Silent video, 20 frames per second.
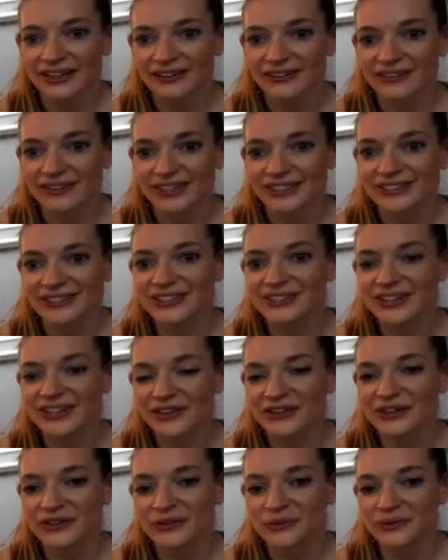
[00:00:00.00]
it's
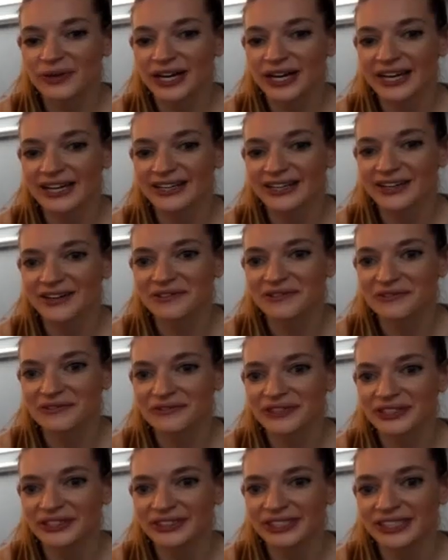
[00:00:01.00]
another way of
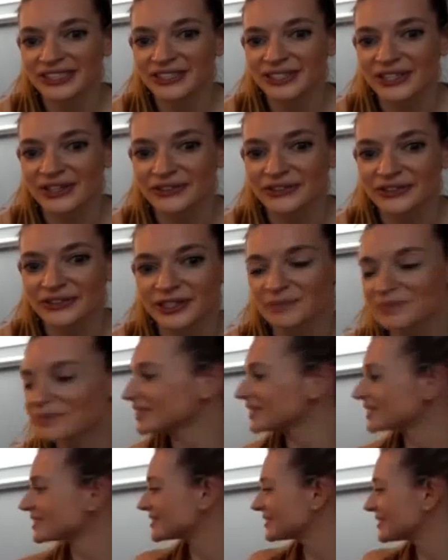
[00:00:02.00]
feeling sheltered in
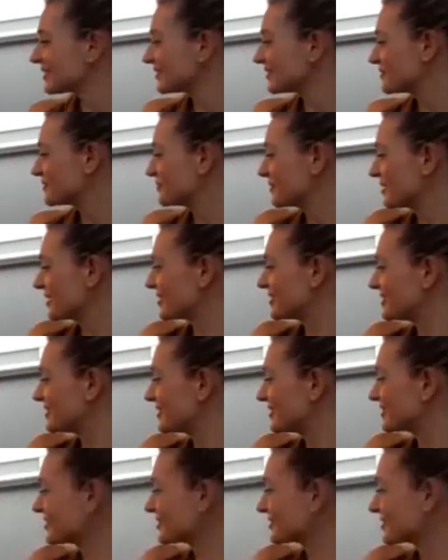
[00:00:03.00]
place. Darren, where
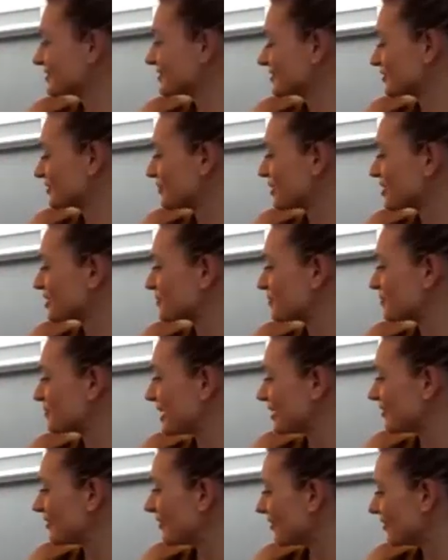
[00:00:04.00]
is your squash
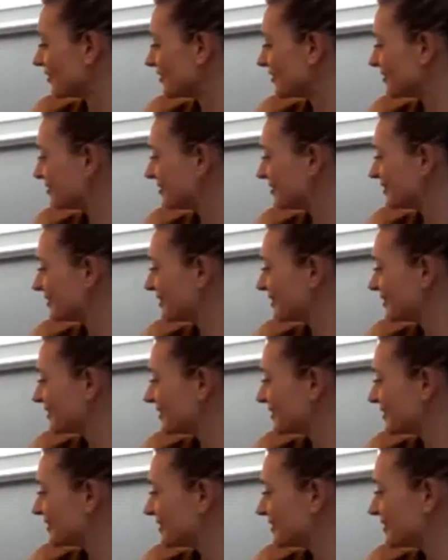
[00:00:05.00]
beetle?
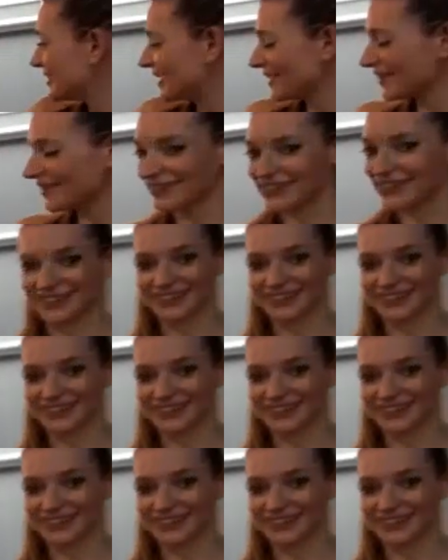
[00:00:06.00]
Darren.